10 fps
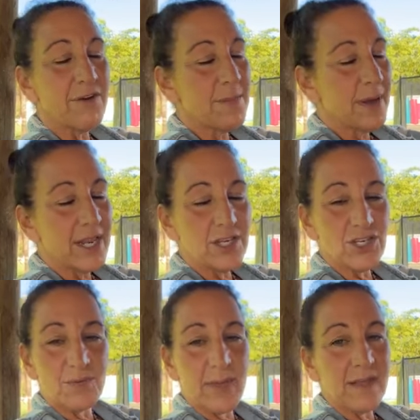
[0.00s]
Everybody
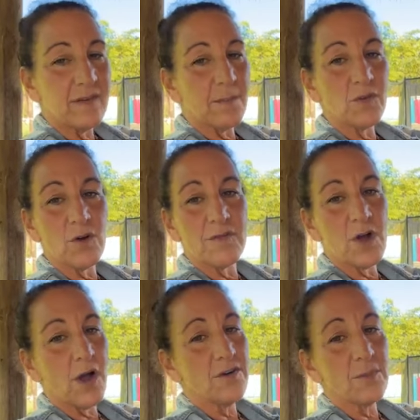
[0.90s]
should make some sort of
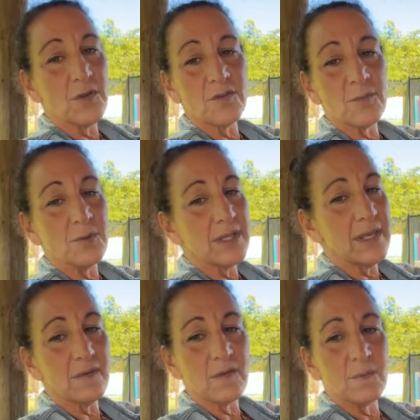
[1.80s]
a contribution,
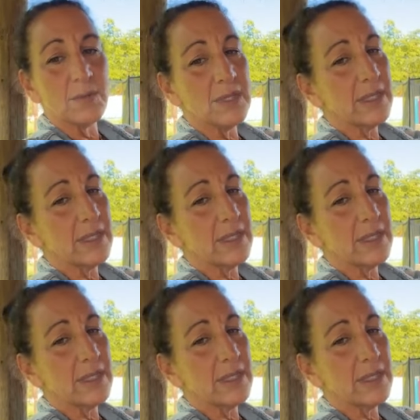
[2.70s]
please,